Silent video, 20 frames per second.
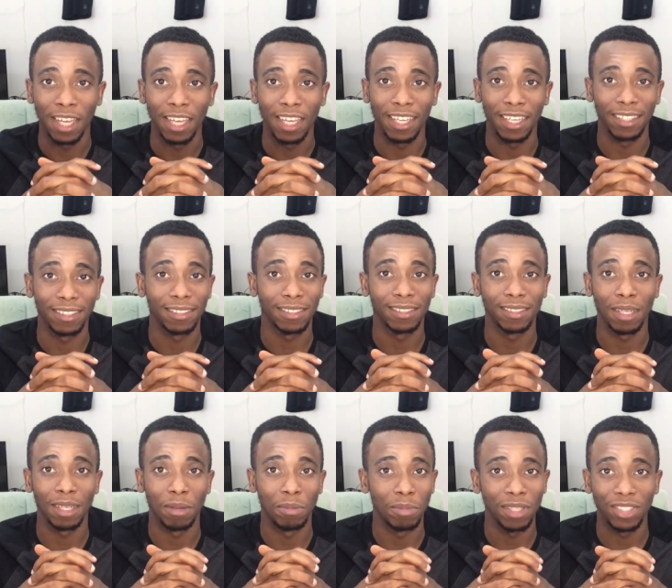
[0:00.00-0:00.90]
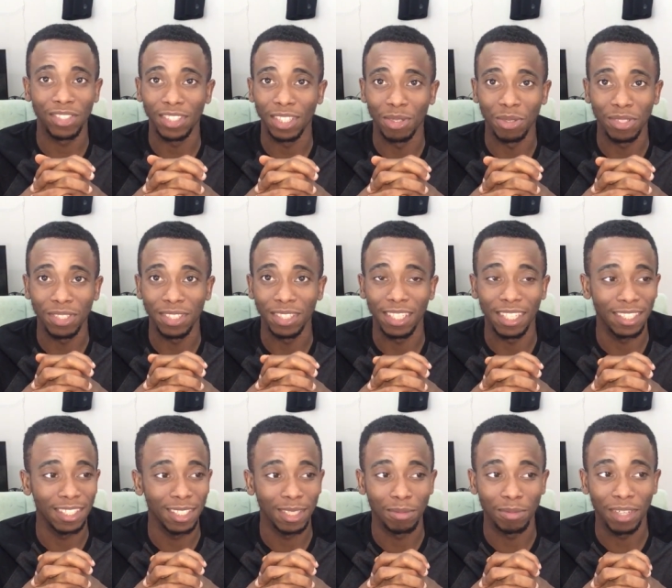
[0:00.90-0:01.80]
He has made Chelsea a
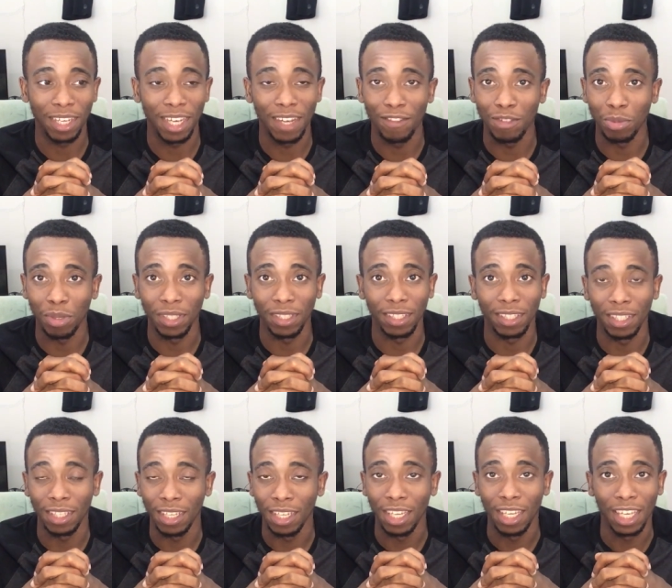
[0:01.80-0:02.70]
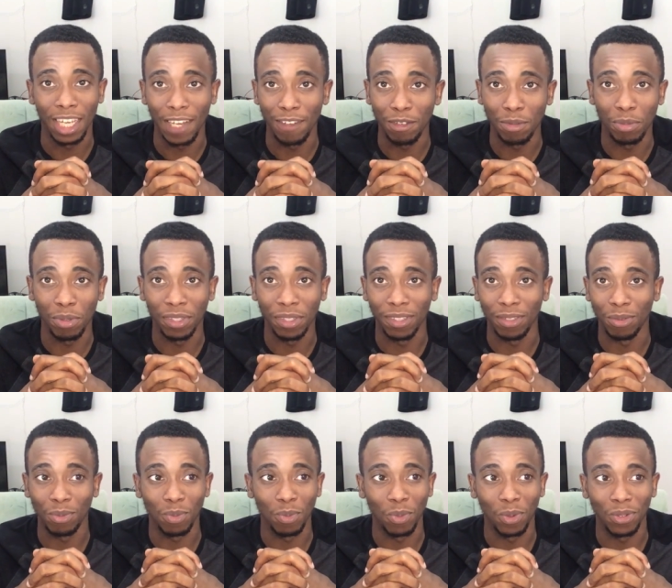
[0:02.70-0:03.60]
team that everybody everybody
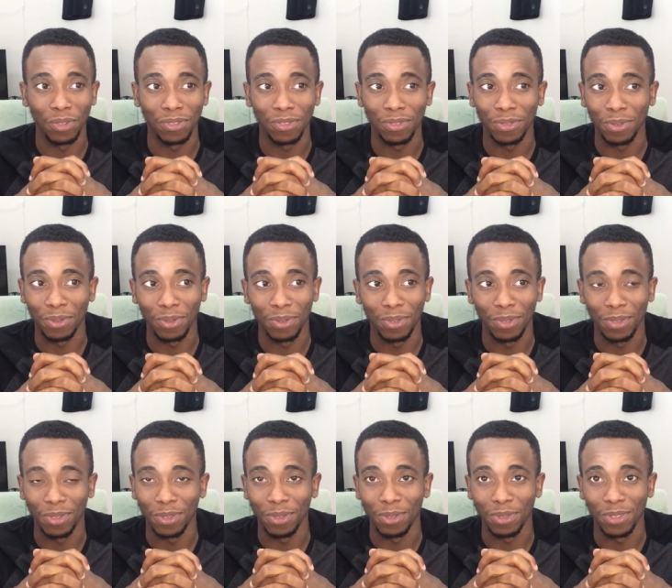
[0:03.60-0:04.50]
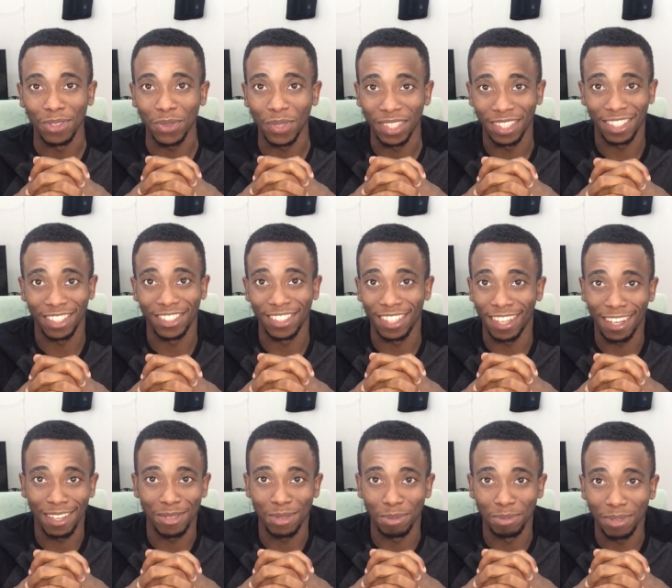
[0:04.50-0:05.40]
wants to you know
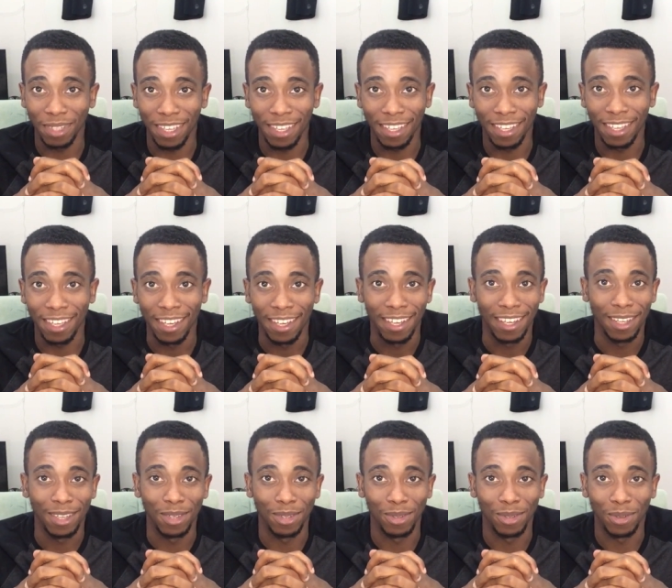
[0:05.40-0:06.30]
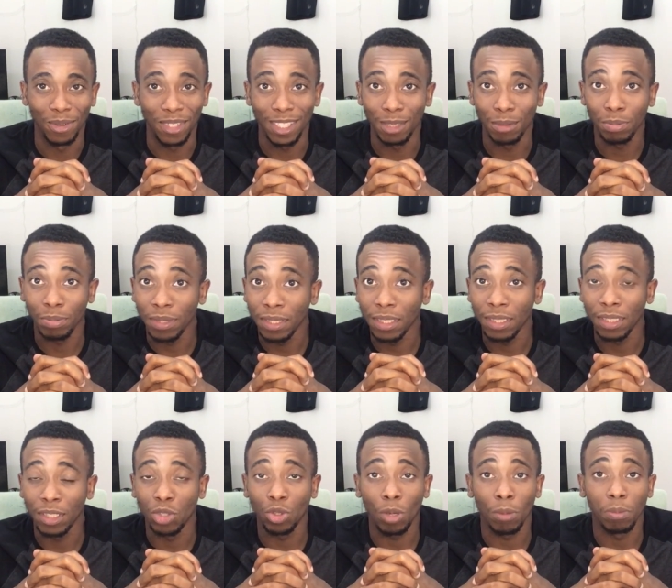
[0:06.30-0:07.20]
strategize to play. You know he's beating
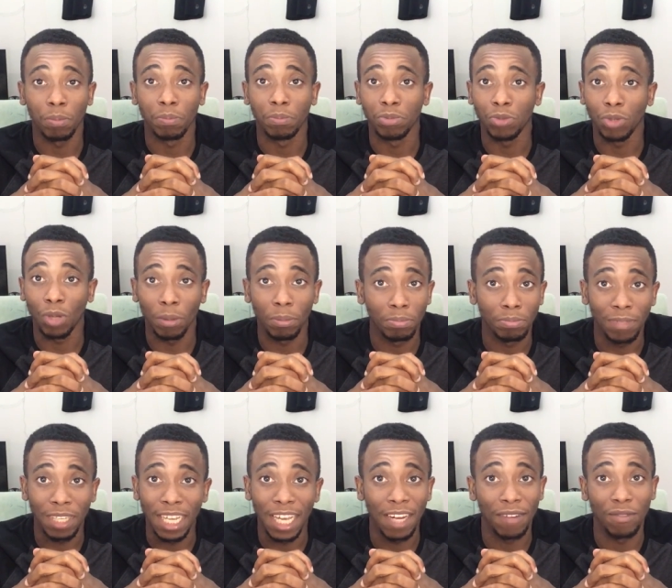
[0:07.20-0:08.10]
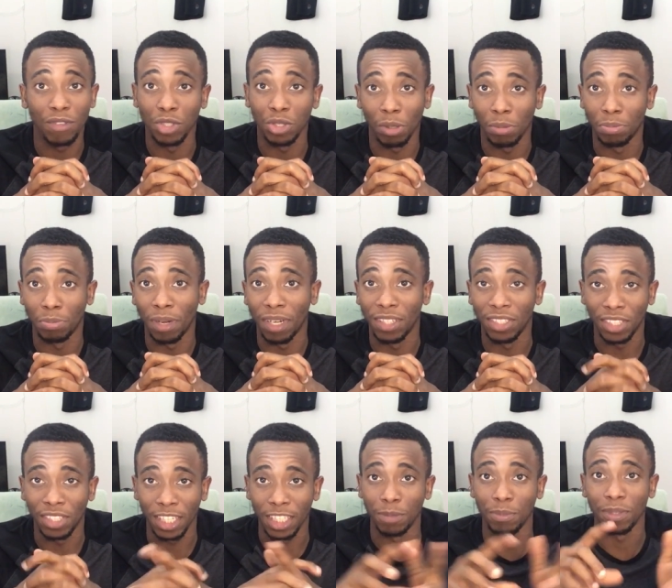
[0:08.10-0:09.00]
the top top every top
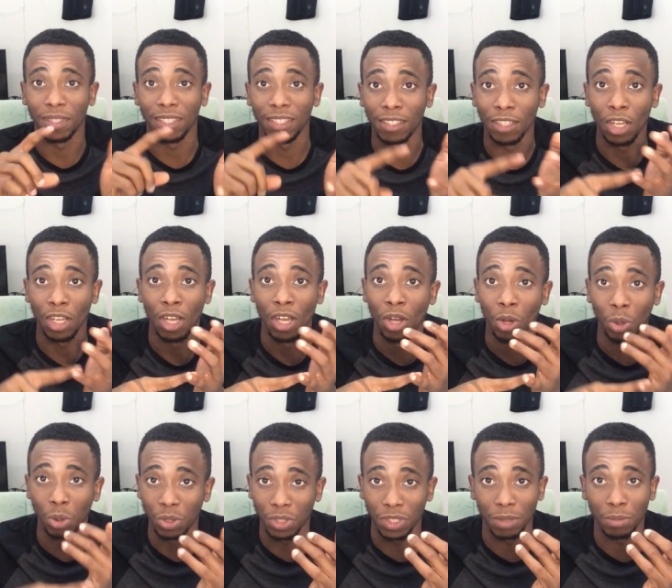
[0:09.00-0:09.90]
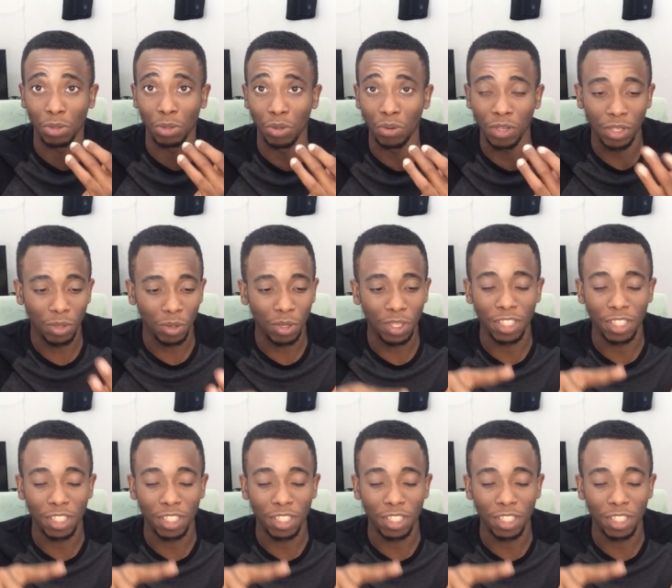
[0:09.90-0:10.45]
manager. He's beating Jose Mourinho.